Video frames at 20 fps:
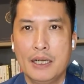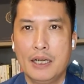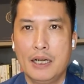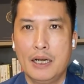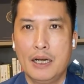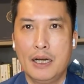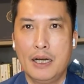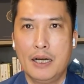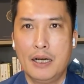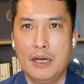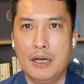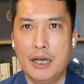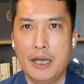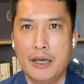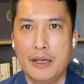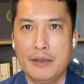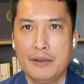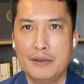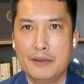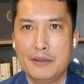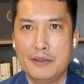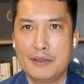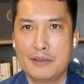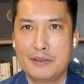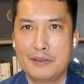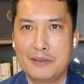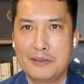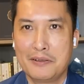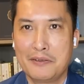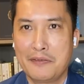And
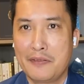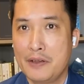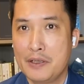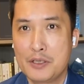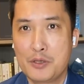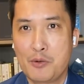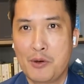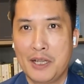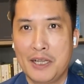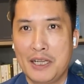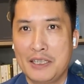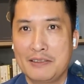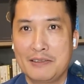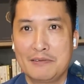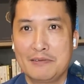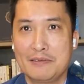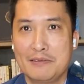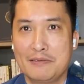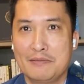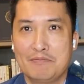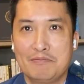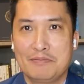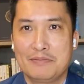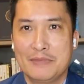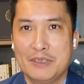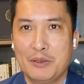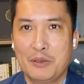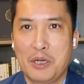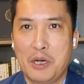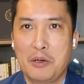the first one,
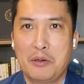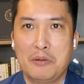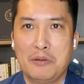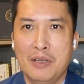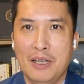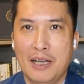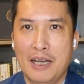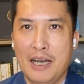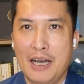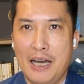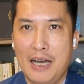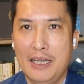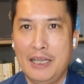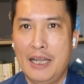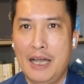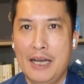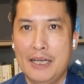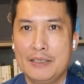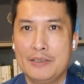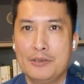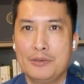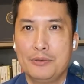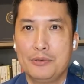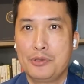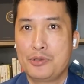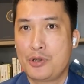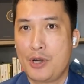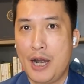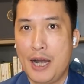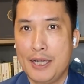you know, I like to
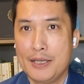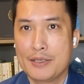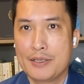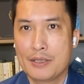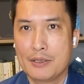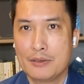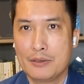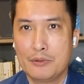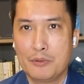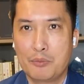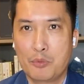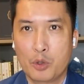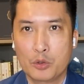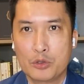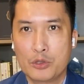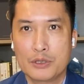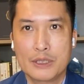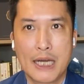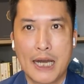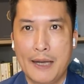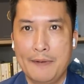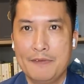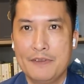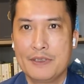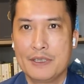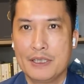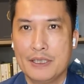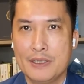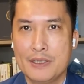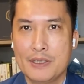try, so prototype
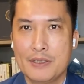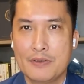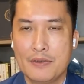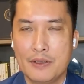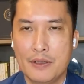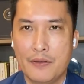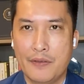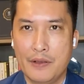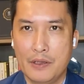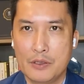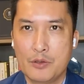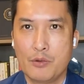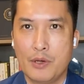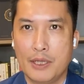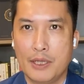is the first